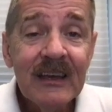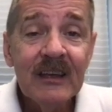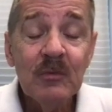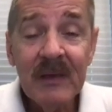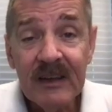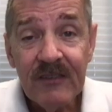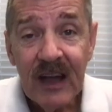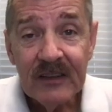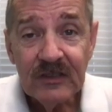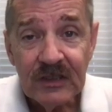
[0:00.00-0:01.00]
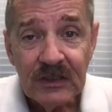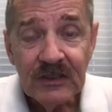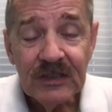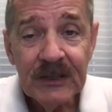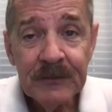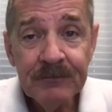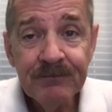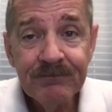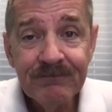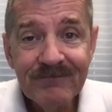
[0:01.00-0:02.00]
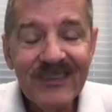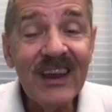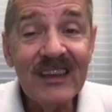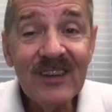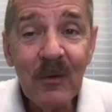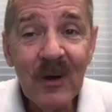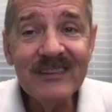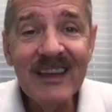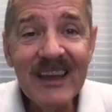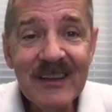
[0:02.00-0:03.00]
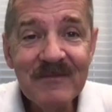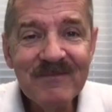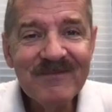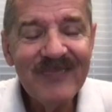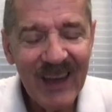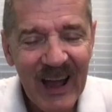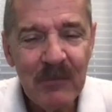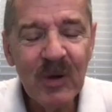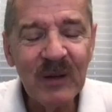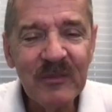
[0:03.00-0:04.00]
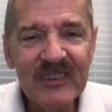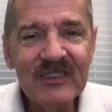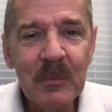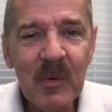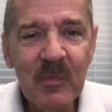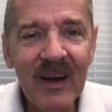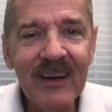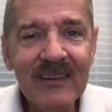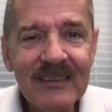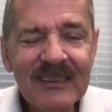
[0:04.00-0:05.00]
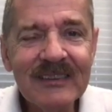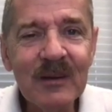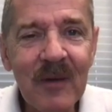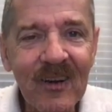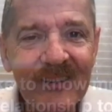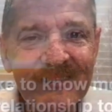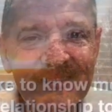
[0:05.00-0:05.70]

Speaking of God's church, today's our workday. I got breakfast to prepare. See you tomorrow.